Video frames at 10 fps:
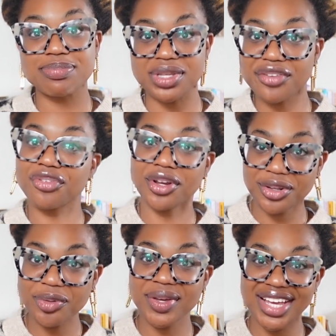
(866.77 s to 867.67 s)
be for a
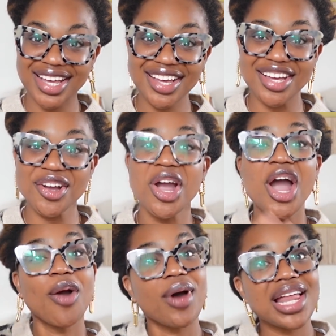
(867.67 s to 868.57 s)
little bit
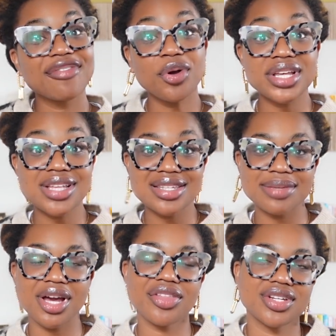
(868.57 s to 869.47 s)
while I focus on
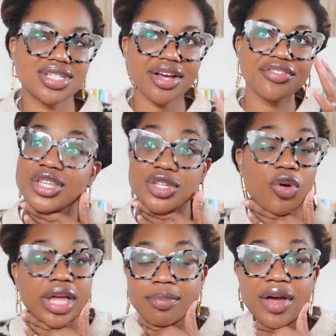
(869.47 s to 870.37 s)
some other stuff. And so
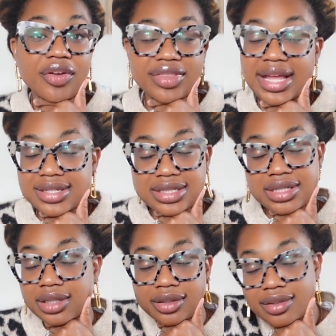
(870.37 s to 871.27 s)
like that's
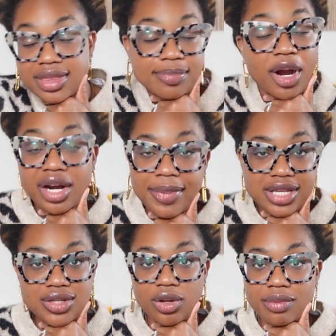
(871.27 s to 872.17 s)
part
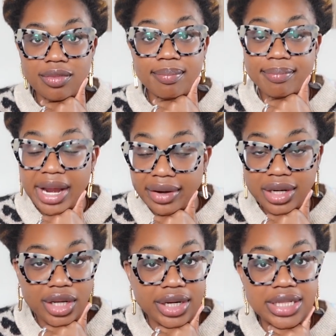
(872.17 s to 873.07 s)
about solo
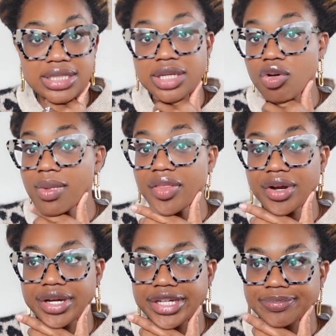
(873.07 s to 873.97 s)
parenthood and single
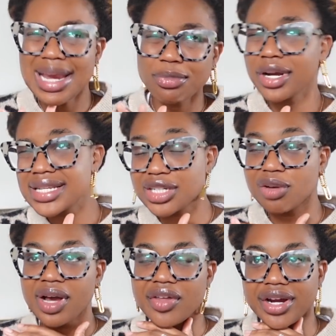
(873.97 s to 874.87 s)
motherhood, temporary single
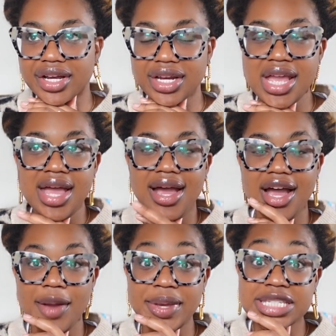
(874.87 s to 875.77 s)
motherhood,
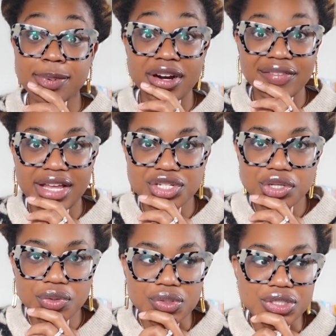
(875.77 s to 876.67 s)
is part of that
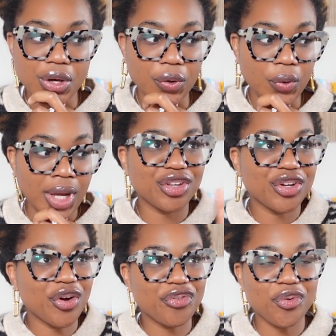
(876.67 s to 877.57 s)
too. So, you
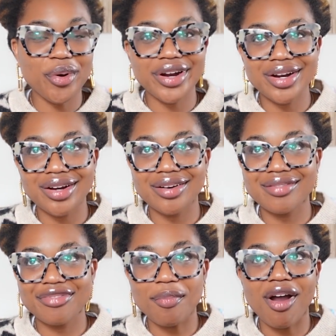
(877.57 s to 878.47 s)
know,
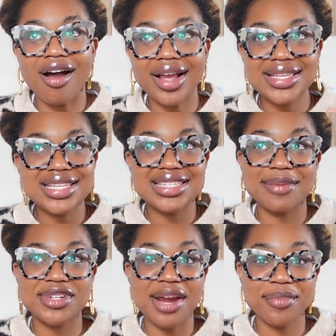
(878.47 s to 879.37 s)
from August and
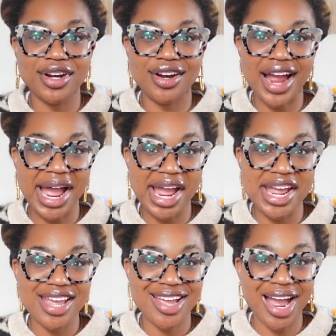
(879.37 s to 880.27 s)
September,
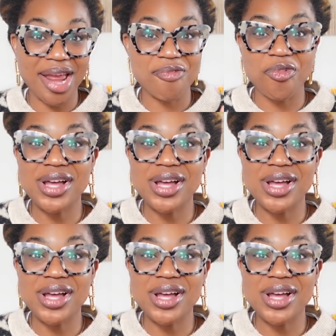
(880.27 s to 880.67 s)
I